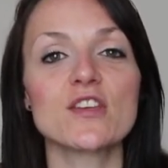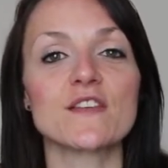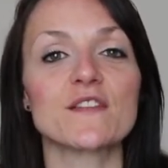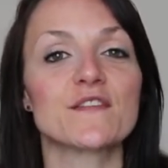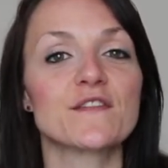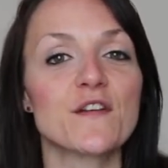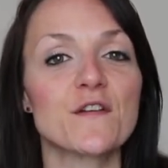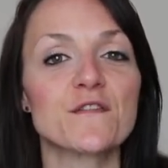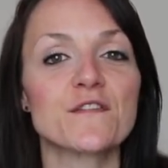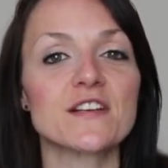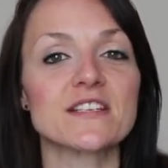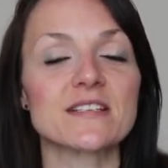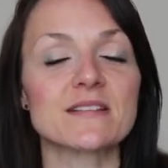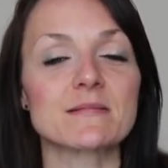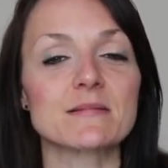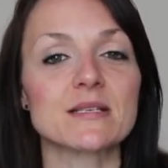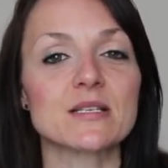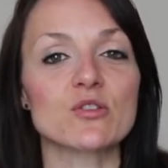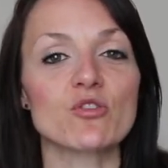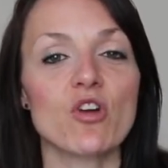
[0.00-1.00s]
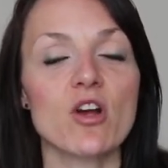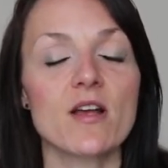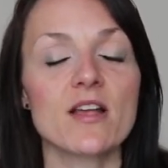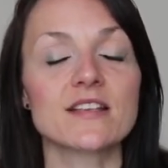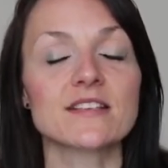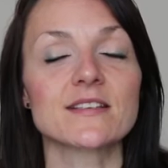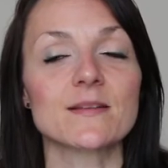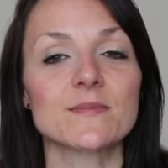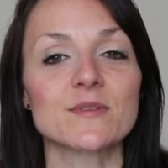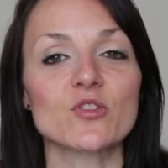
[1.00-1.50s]
then feel free to
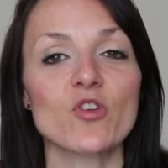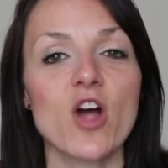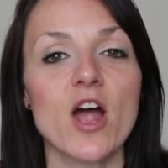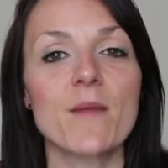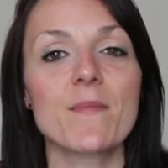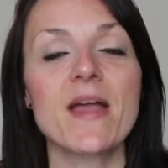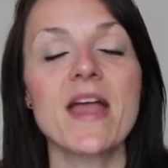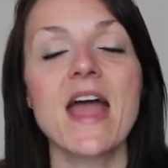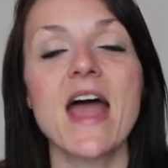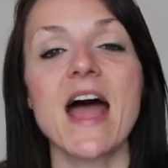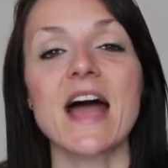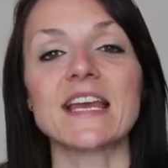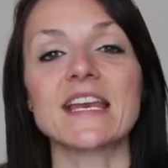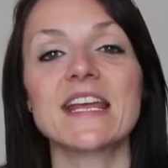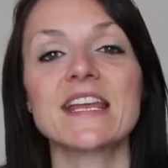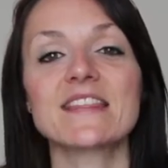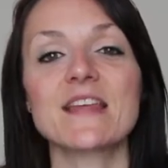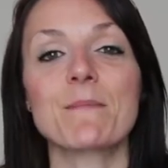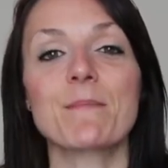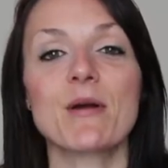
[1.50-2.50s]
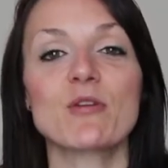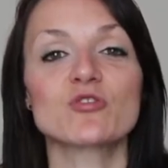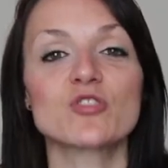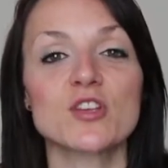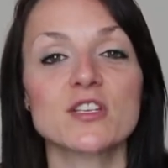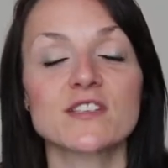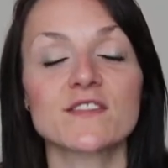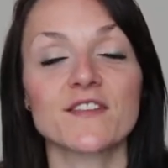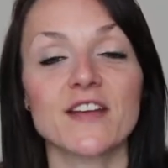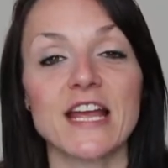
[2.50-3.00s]
subscribe and hit that bell
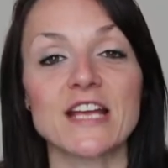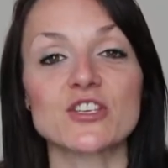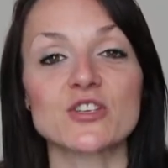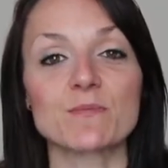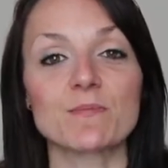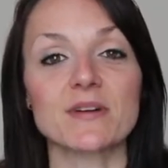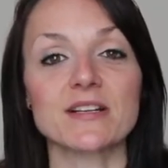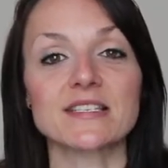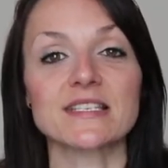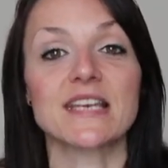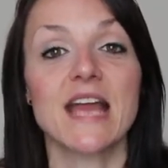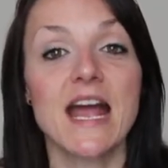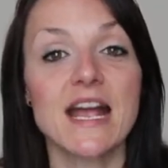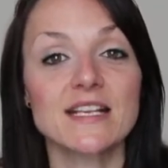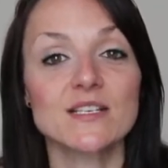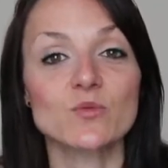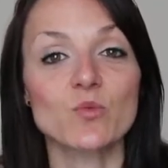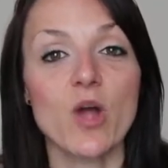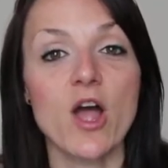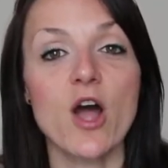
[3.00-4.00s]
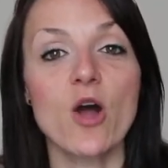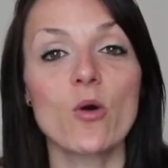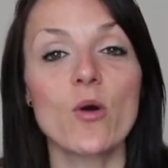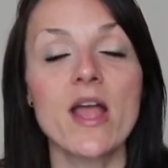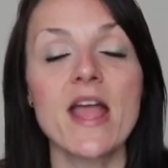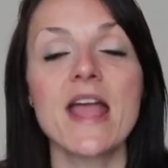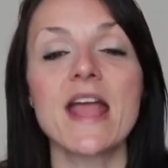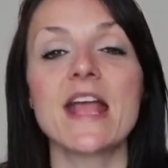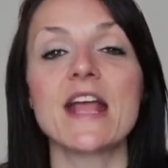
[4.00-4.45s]
notification button as well